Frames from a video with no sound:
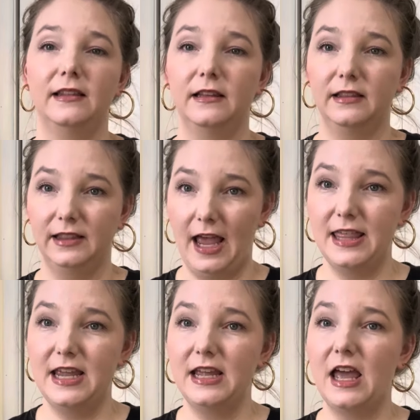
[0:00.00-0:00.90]

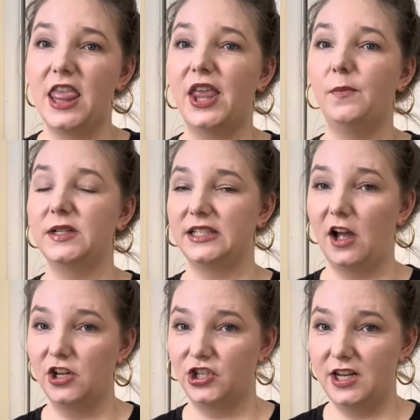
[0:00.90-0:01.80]
letting the
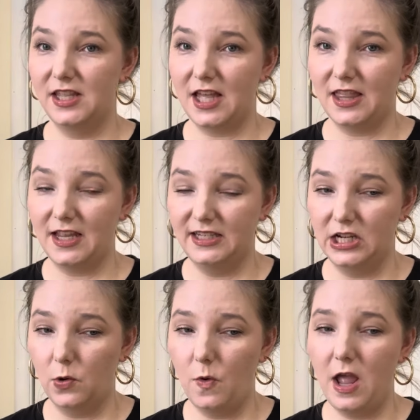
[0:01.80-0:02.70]
misogyny that they
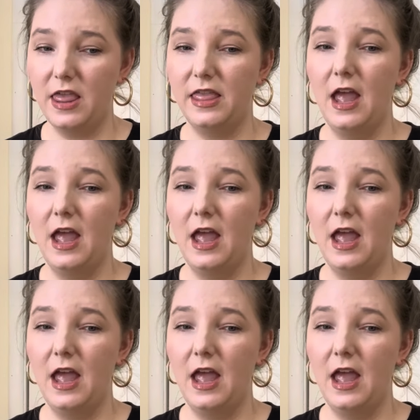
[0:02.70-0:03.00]
deal with